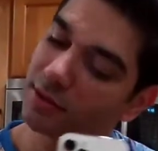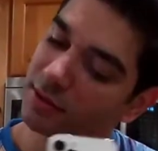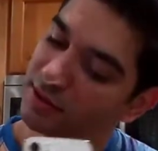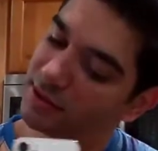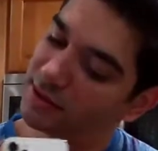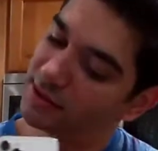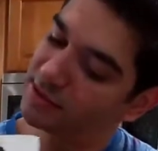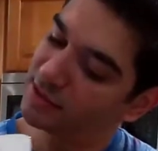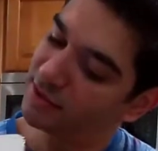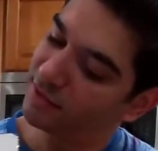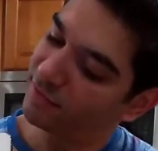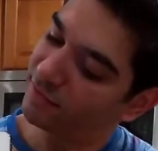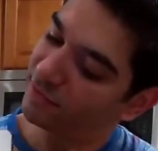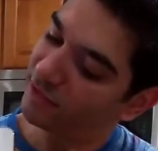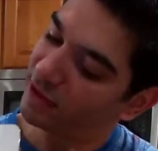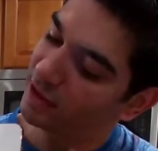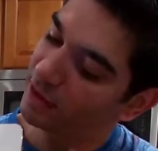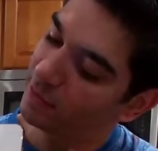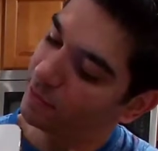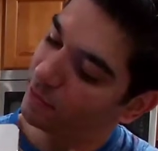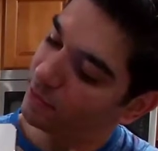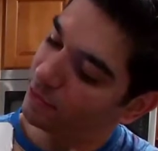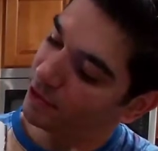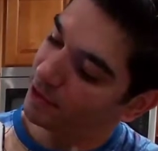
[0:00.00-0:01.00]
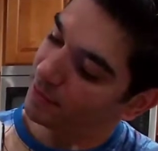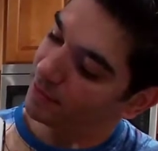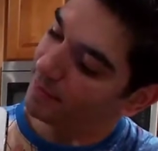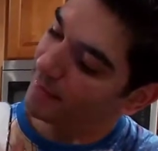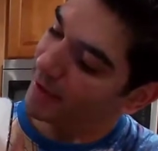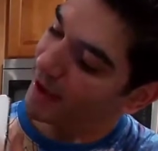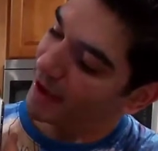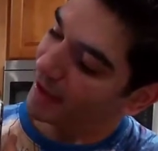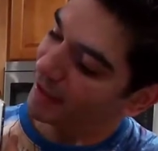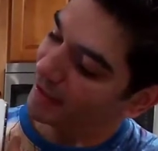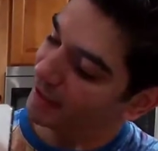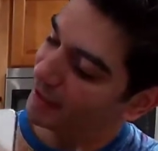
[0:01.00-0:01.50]
This is a fingerprint
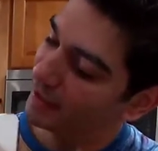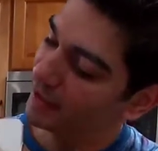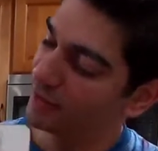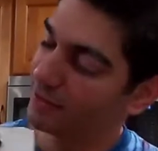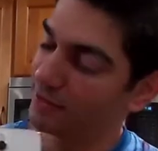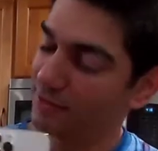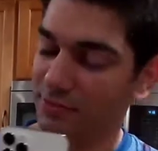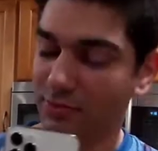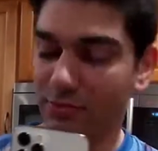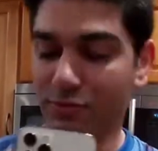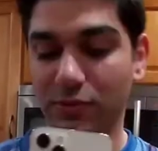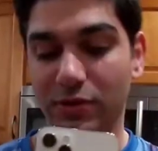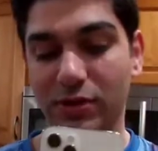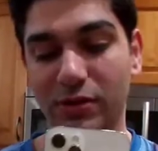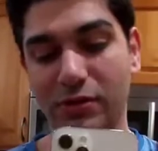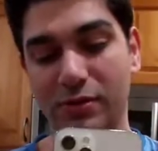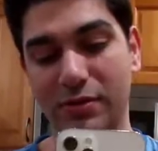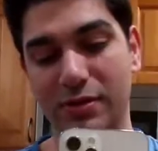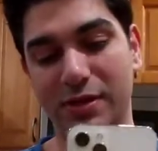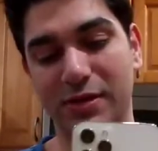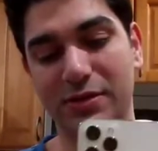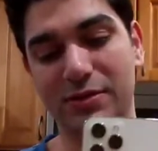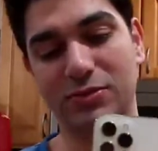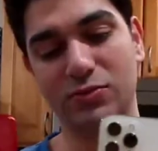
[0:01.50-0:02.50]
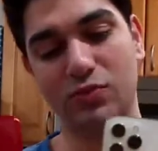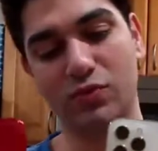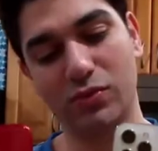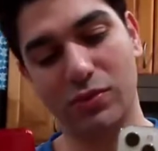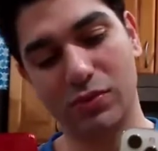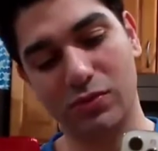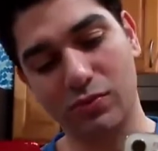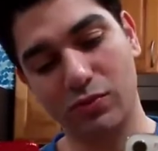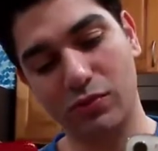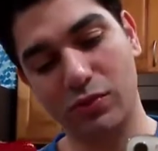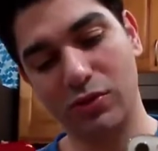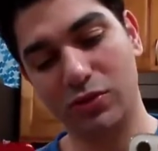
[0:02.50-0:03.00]
magnet when
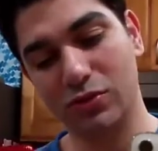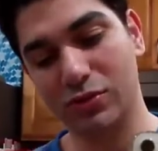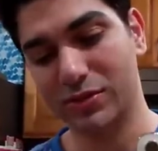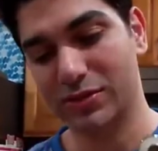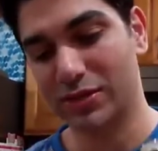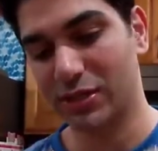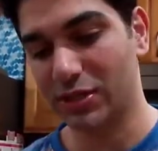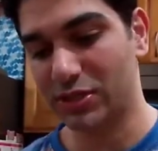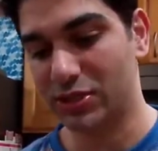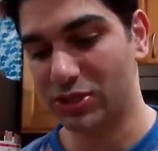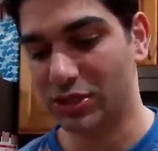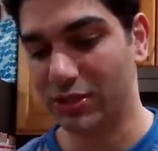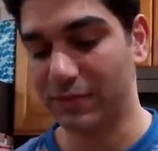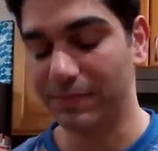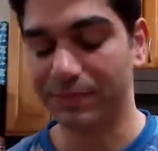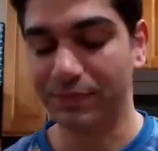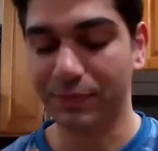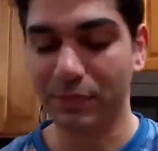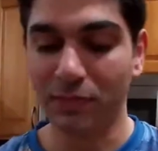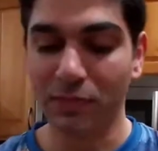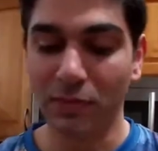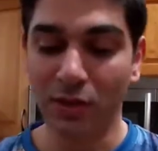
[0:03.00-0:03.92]
you touch it.